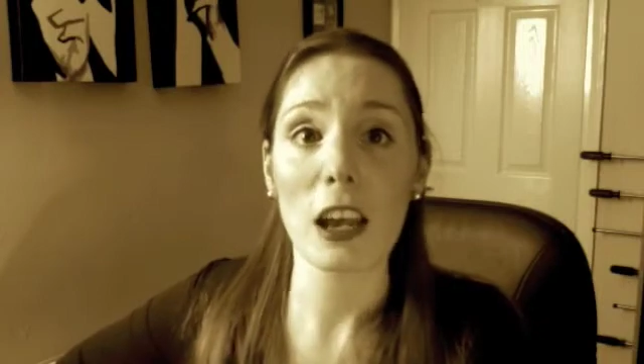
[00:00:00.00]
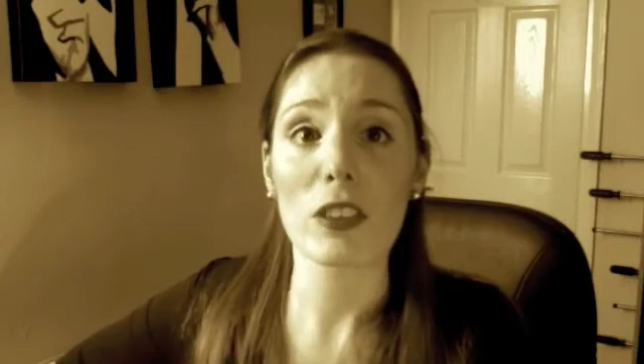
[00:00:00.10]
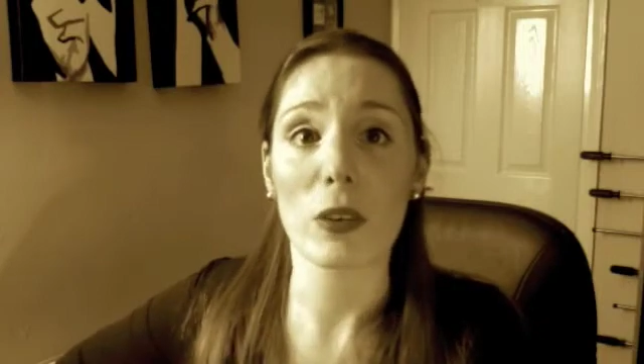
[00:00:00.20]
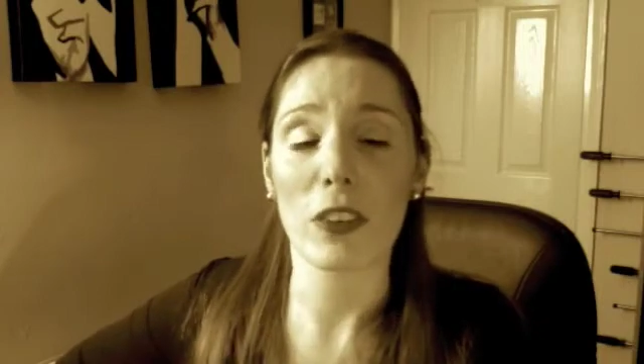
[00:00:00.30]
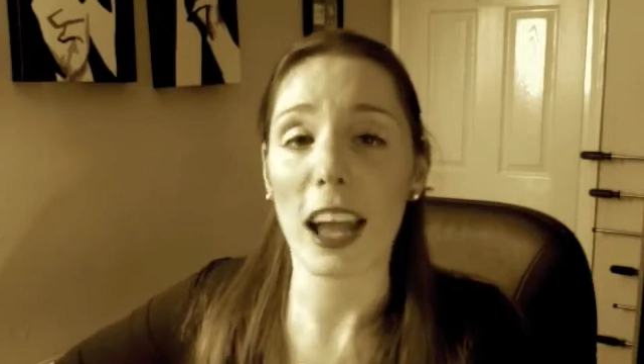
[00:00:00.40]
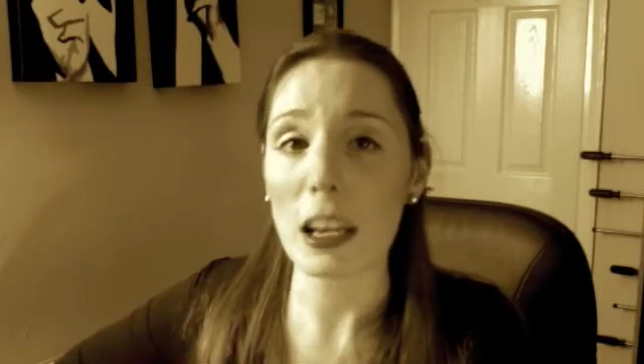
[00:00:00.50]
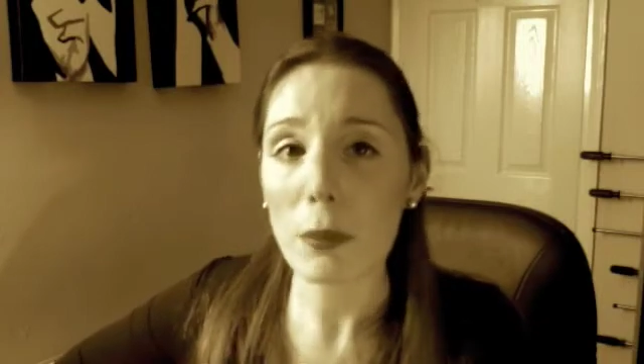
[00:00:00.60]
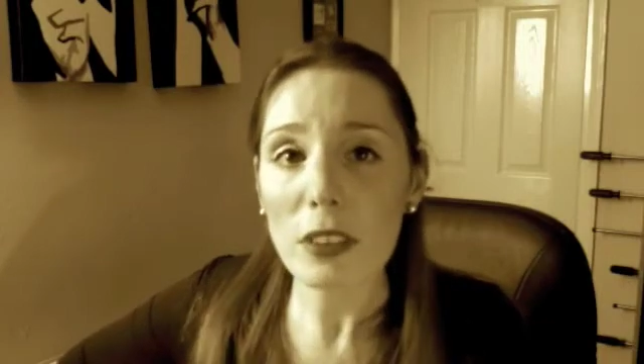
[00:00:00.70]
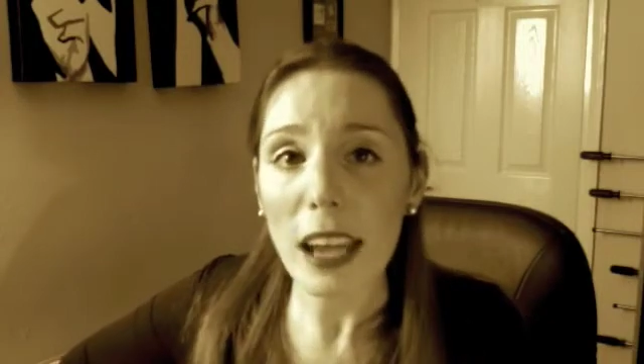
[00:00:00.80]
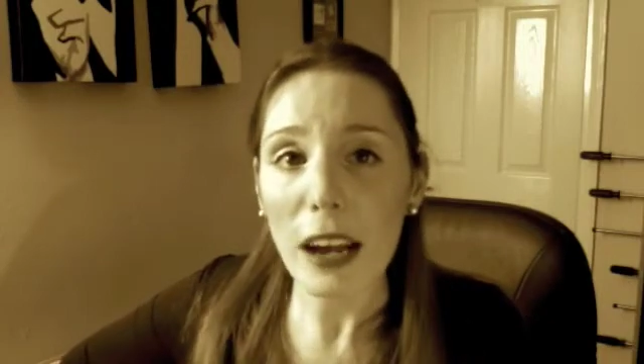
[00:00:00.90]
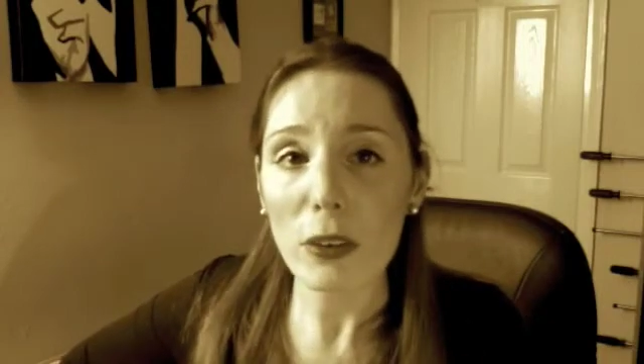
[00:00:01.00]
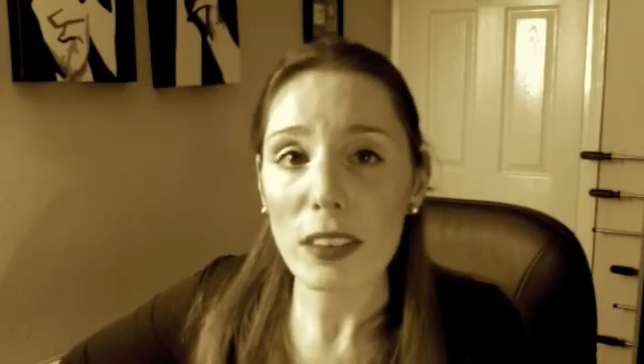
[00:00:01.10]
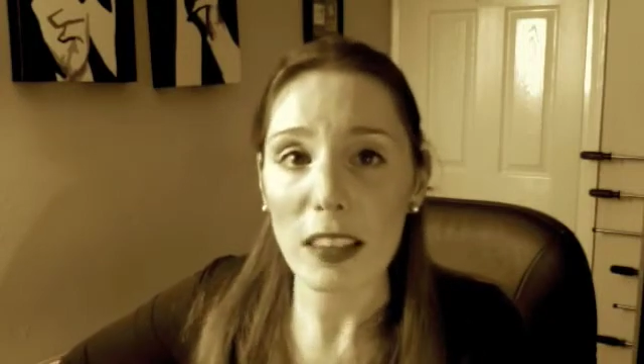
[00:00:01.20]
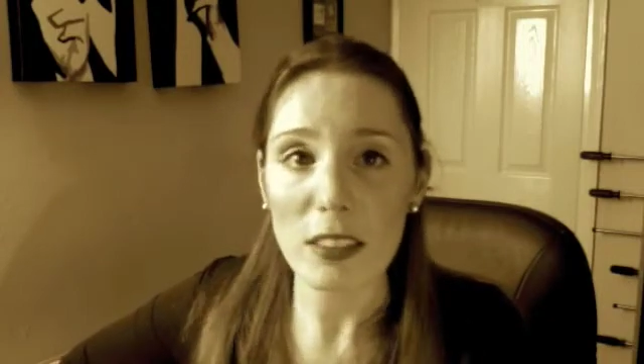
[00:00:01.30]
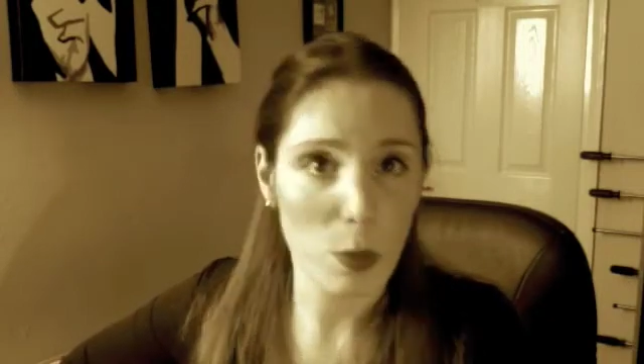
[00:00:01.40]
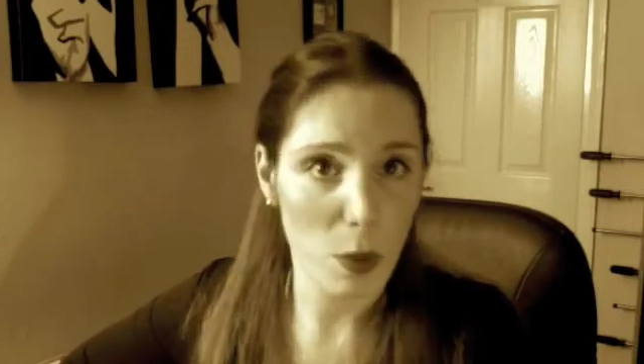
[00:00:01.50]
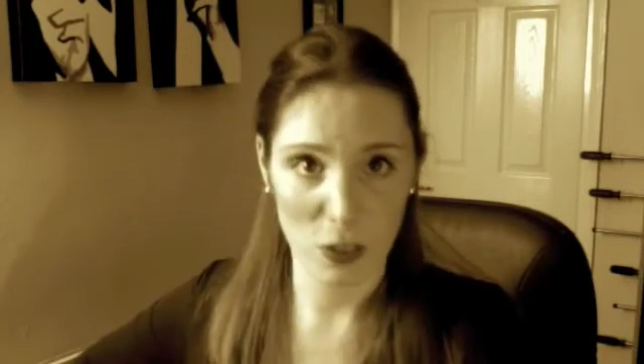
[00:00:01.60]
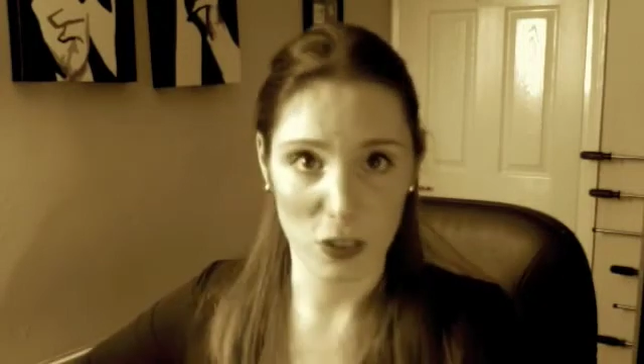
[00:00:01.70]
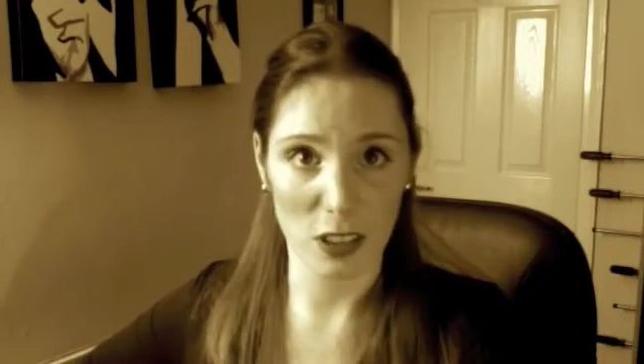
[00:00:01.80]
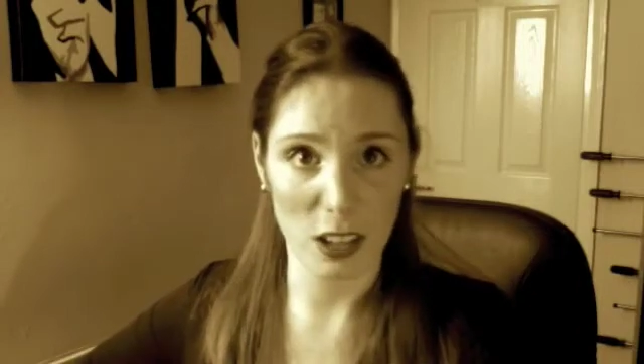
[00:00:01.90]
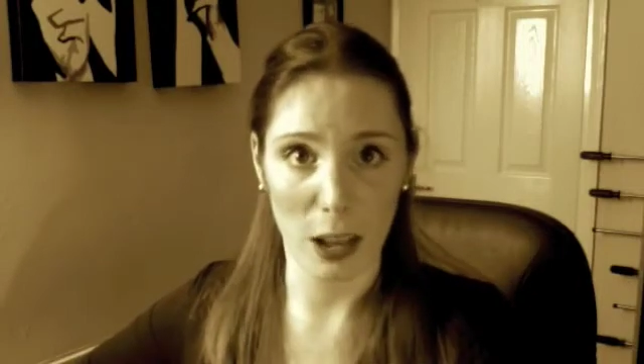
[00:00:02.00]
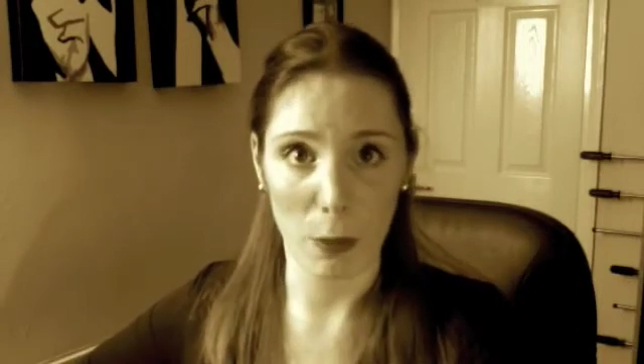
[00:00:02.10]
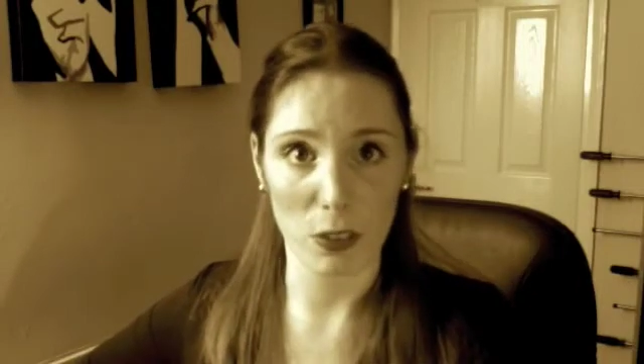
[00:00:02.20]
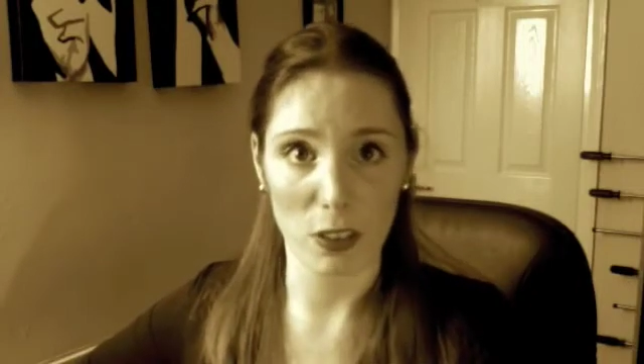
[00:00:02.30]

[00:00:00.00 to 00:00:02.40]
So if anybody else has a question that they want